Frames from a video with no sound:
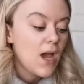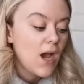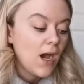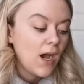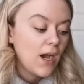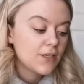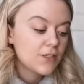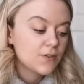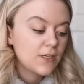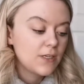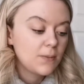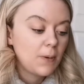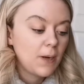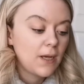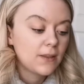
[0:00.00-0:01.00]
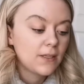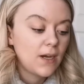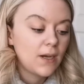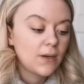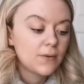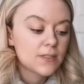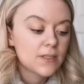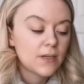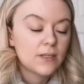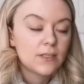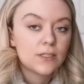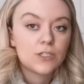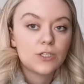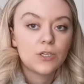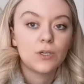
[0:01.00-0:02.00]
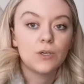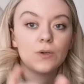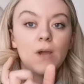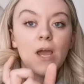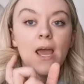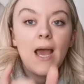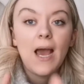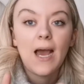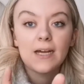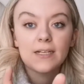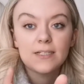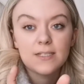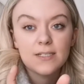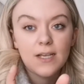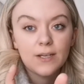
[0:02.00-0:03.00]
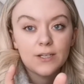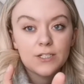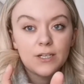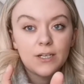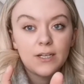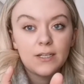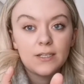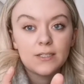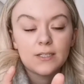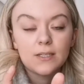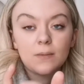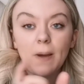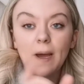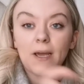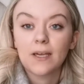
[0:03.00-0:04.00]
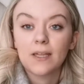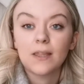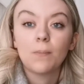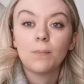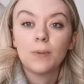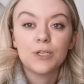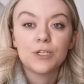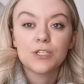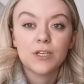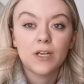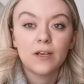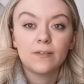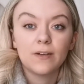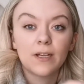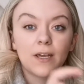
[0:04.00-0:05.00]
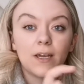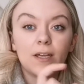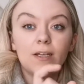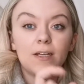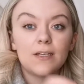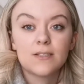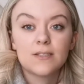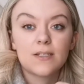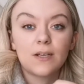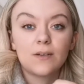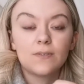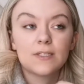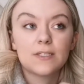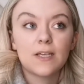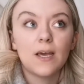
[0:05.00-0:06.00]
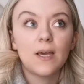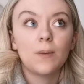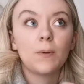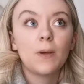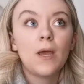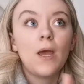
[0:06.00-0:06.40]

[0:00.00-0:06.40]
I'd already planned that I was going to add a section into the back and then put shirring in instead of a zip,